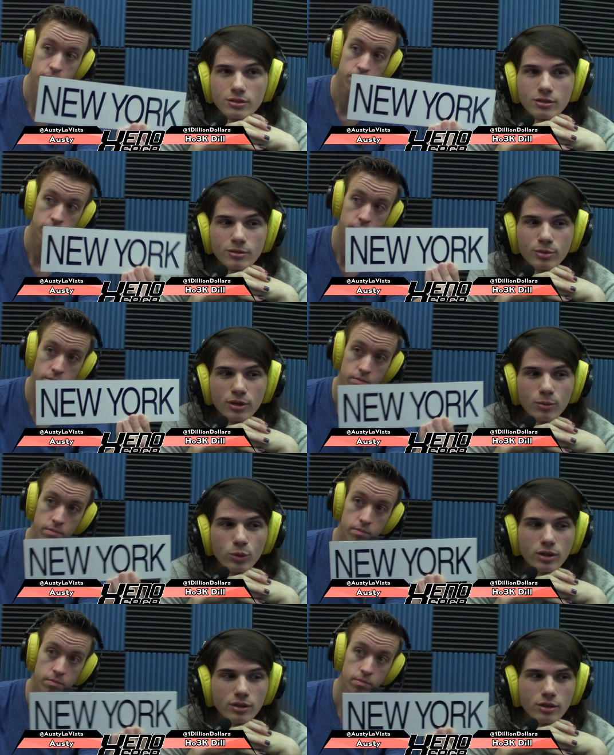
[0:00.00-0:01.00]
Speaker 1: Put some ones
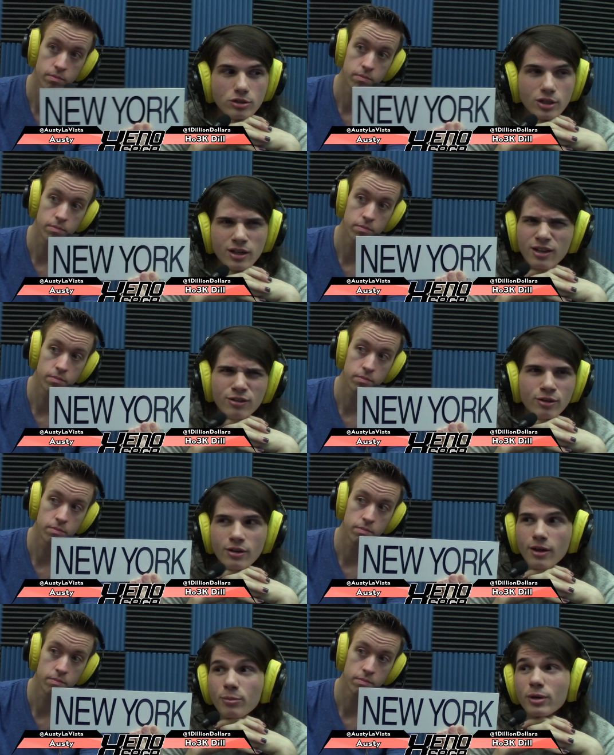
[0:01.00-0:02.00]
in the chat. I don't know.
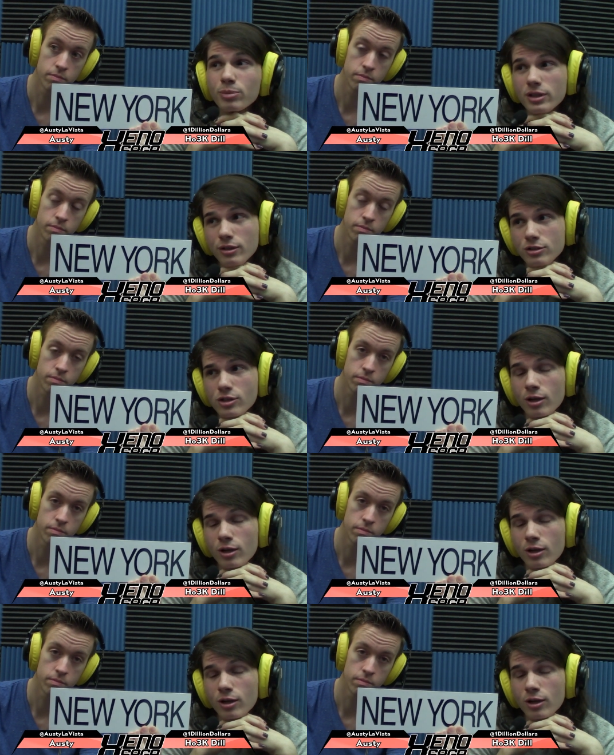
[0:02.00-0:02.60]
But please show